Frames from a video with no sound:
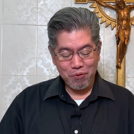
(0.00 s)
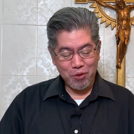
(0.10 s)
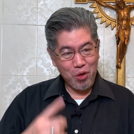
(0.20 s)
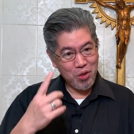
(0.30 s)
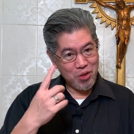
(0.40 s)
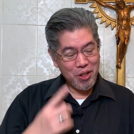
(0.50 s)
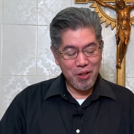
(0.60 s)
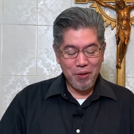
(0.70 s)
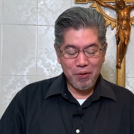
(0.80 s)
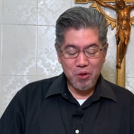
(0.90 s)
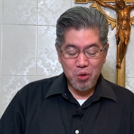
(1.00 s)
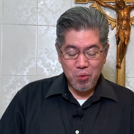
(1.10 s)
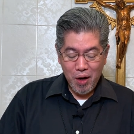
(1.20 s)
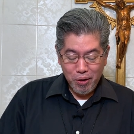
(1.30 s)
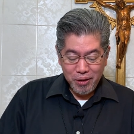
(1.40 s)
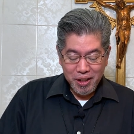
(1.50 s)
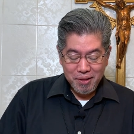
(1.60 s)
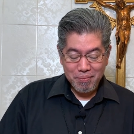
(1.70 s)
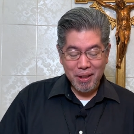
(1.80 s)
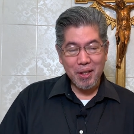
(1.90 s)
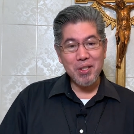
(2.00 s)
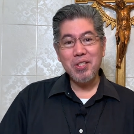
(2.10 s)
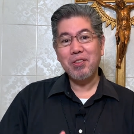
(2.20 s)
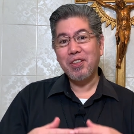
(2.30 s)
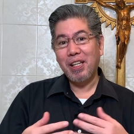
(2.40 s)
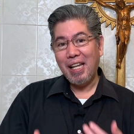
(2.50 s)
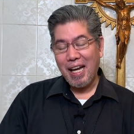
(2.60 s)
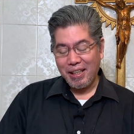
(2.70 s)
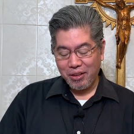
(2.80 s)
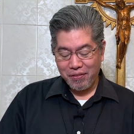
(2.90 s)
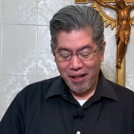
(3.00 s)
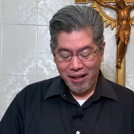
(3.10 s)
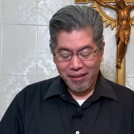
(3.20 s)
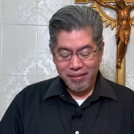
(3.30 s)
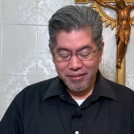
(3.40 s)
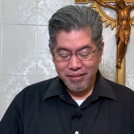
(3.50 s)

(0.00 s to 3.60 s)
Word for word: First, drowning because of the lack of air.